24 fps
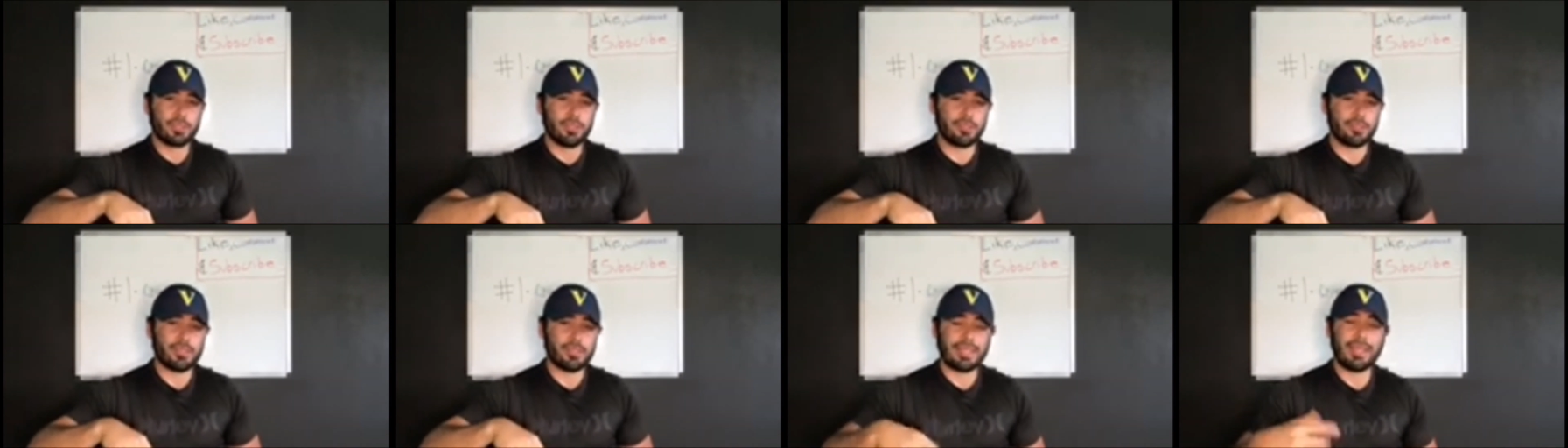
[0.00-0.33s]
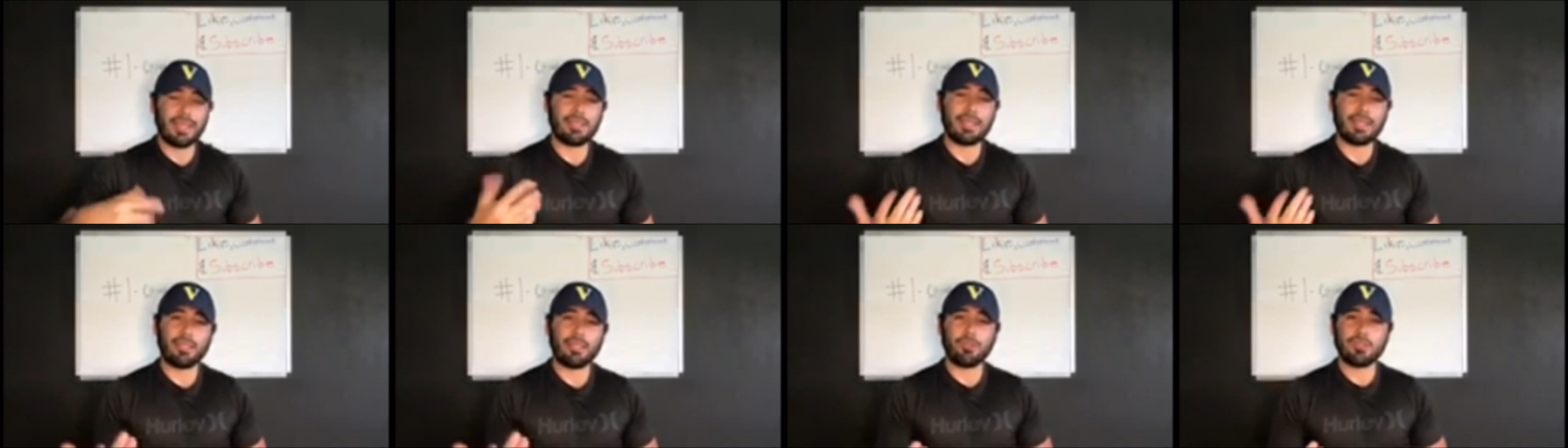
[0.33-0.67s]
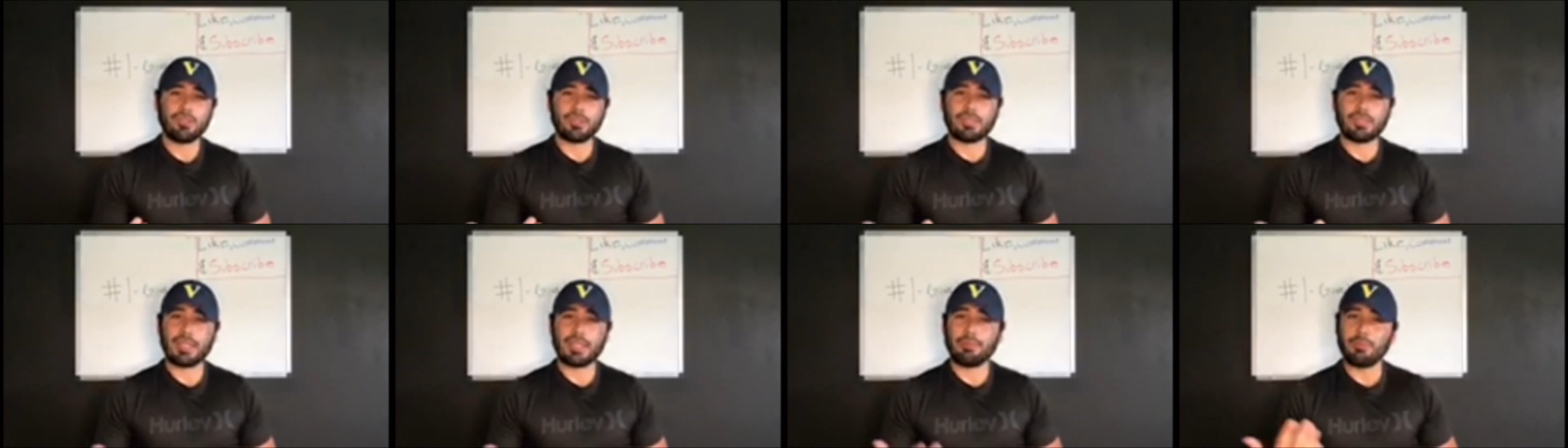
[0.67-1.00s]
And I noticed
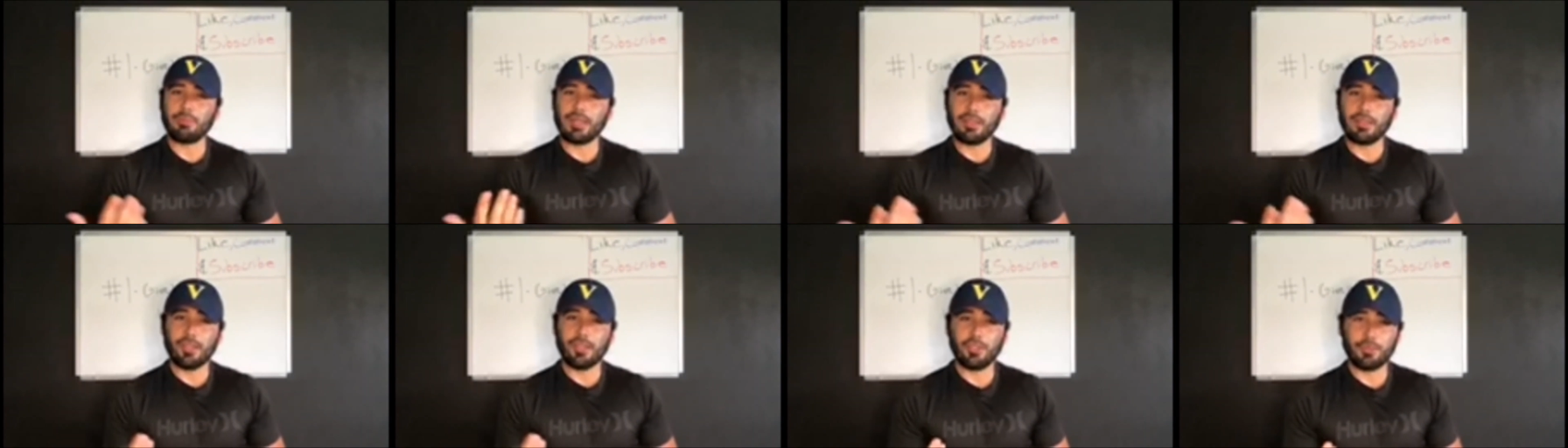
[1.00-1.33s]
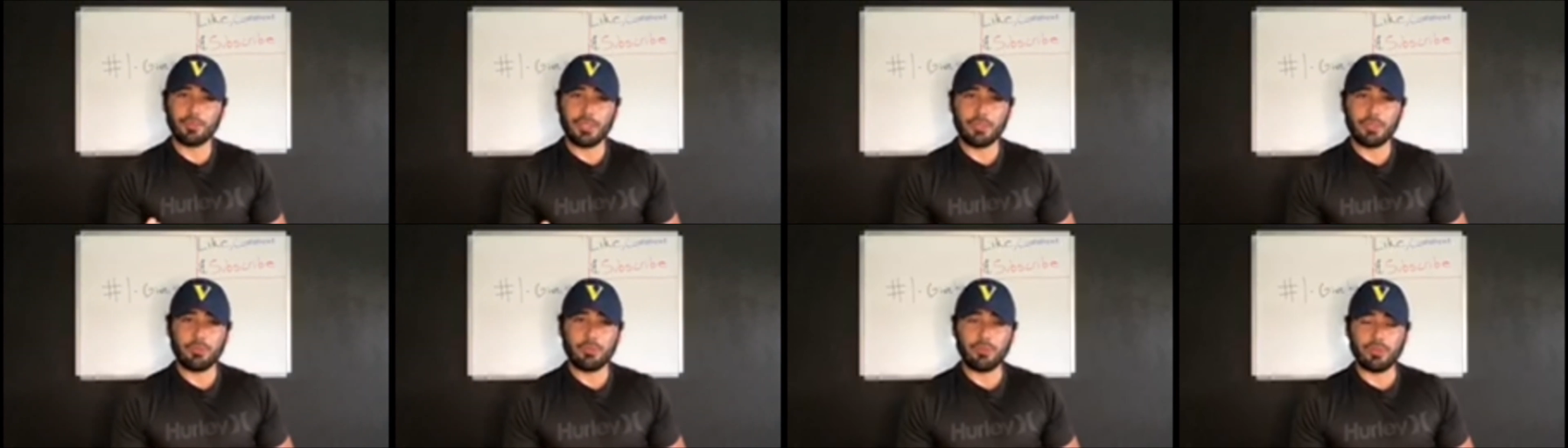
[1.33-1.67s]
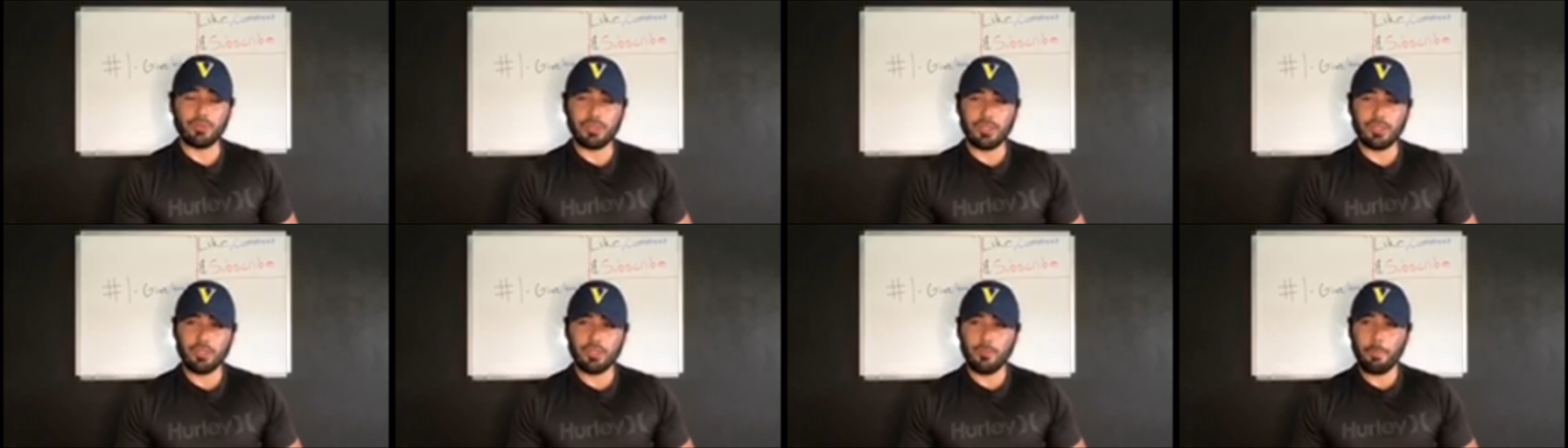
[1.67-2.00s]
that by a lot of people, you
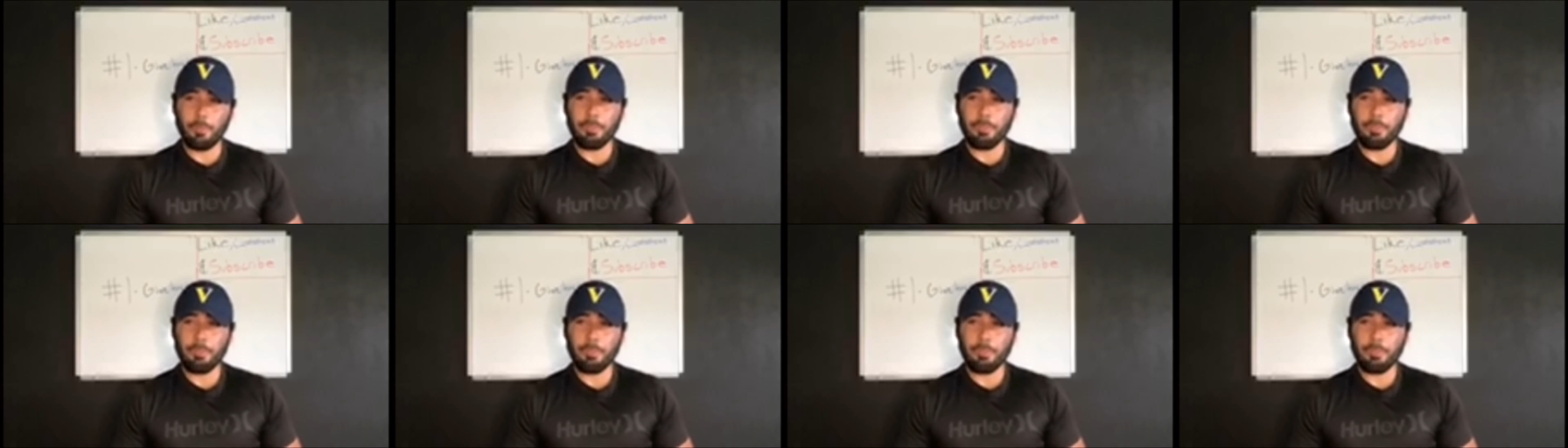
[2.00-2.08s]
know.